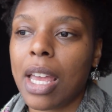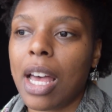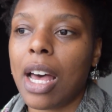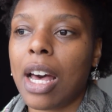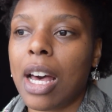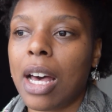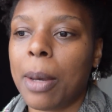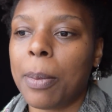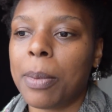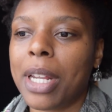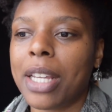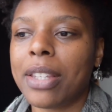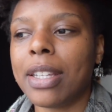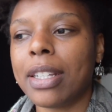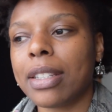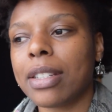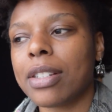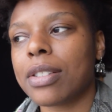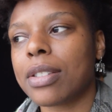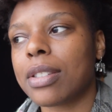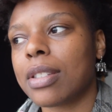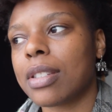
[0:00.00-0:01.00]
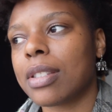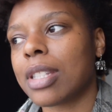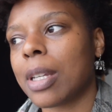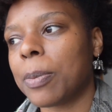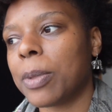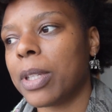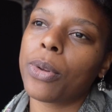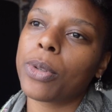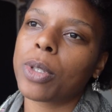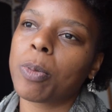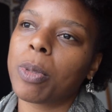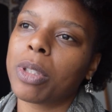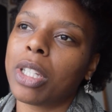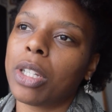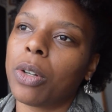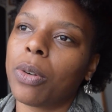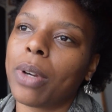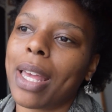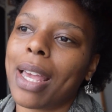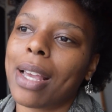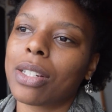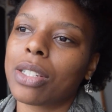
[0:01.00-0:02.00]
And I think there's something, but they
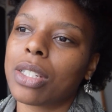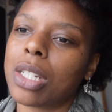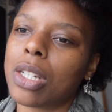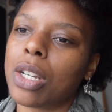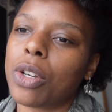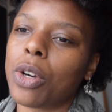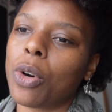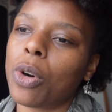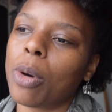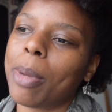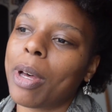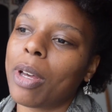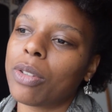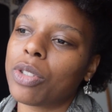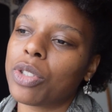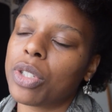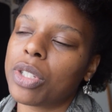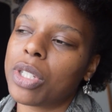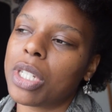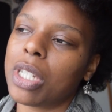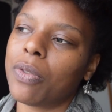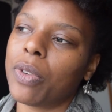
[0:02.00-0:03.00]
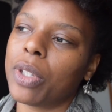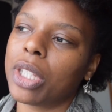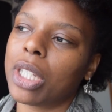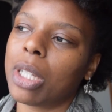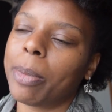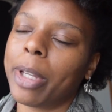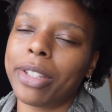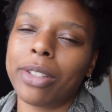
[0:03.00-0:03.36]
don't actually go about achieving them.